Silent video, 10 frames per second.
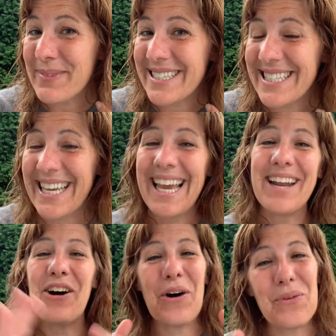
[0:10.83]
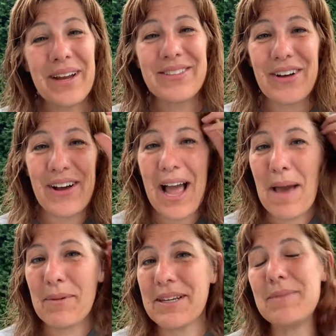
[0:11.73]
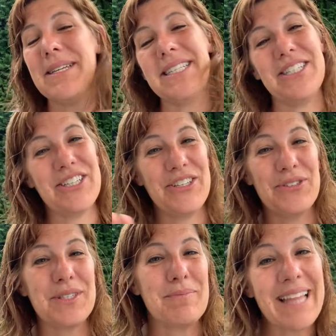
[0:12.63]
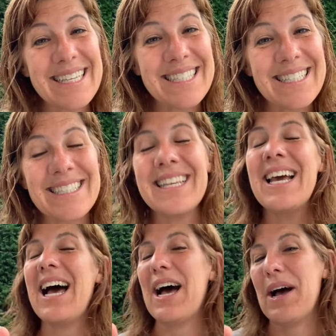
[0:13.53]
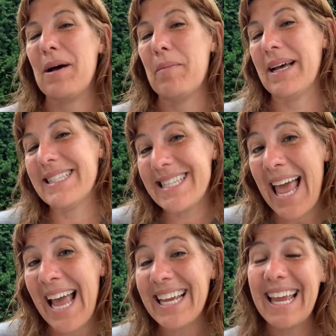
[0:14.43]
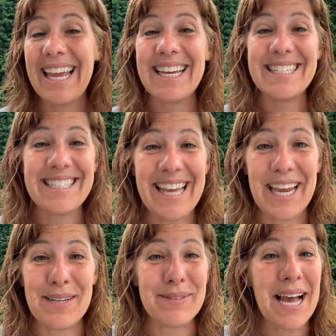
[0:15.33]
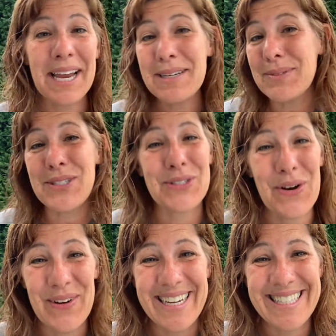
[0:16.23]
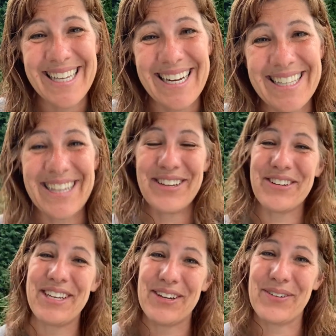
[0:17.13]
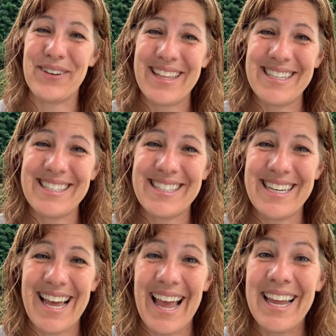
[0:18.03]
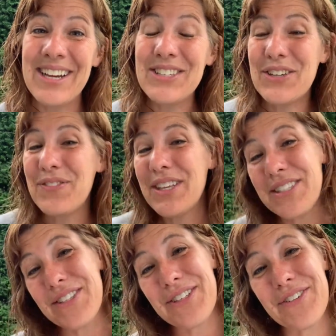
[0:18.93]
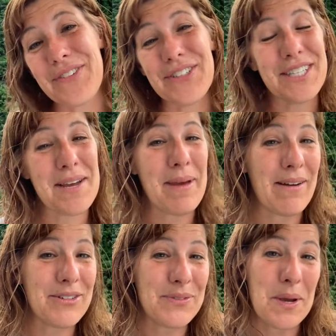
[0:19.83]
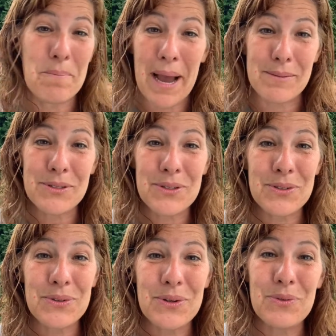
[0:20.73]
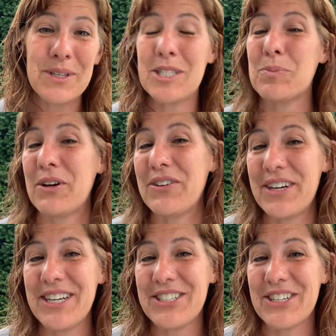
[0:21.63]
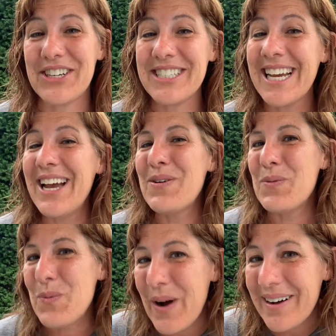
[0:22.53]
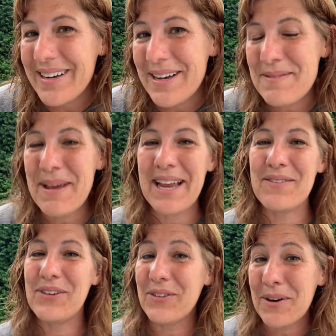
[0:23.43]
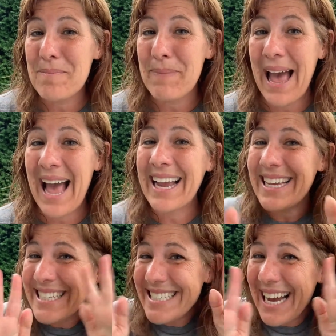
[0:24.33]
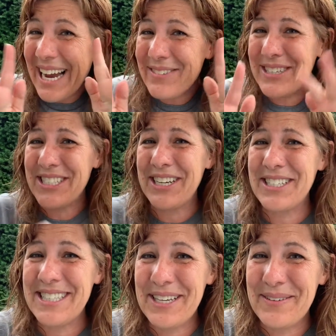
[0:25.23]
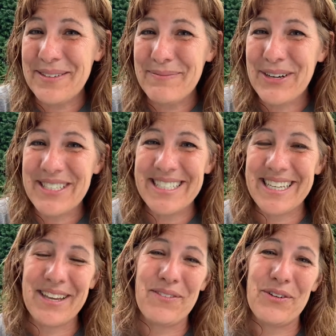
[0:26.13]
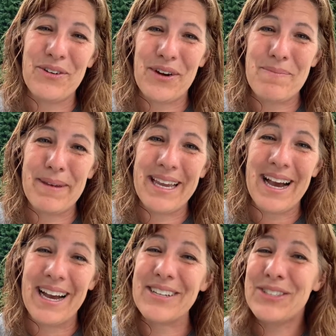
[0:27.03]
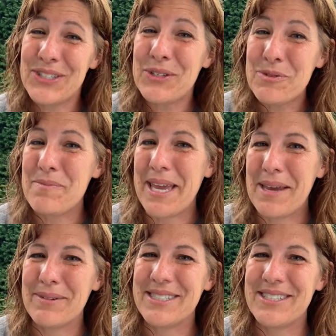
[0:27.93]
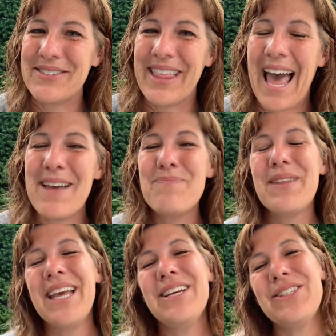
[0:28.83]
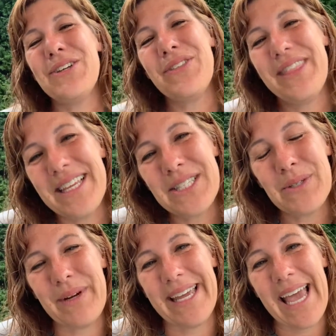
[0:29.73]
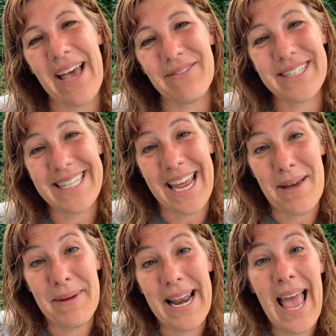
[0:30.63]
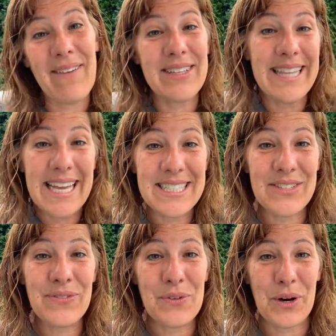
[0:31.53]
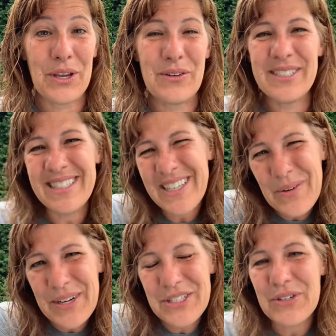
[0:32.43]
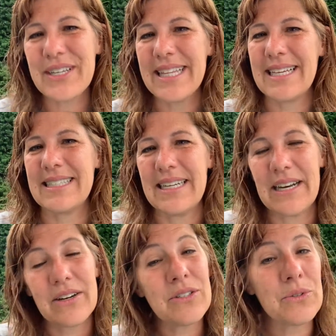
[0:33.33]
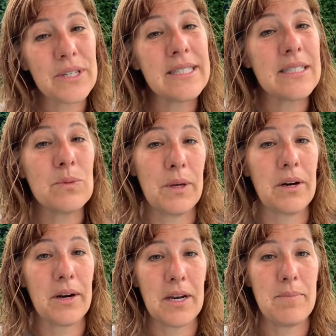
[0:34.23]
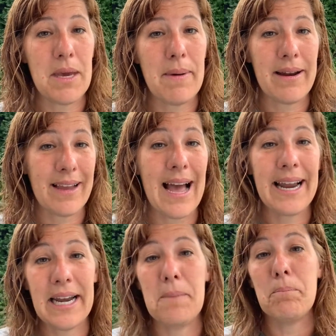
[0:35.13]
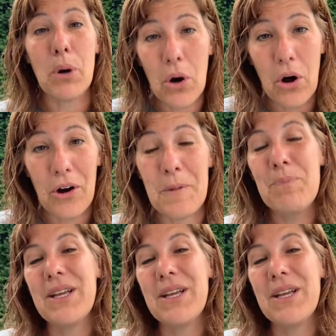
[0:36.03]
Missy, and all week long, I'm going to be teaching you some lessons, a snack, and games. I am so excited that you're here with us today. So if this is your first time ever doing a Bible school with Spring Creek Church, welcome, and if you are back, I wish I could see you in person and give you a great big hug. Soon we'll be able to do that. So this week, every day, I'm gonna have a lesson for you, just a quick short lesson. And our stories this week are gonna be about a guy named Paul.